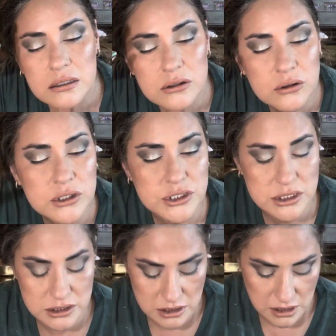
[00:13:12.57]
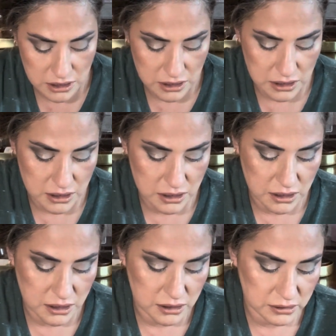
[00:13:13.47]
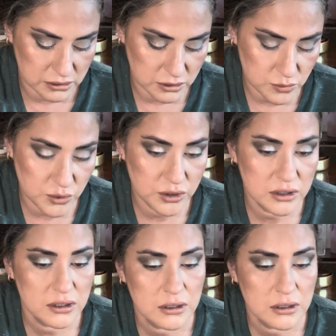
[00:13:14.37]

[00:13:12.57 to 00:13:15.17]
Gorgeous. A little more.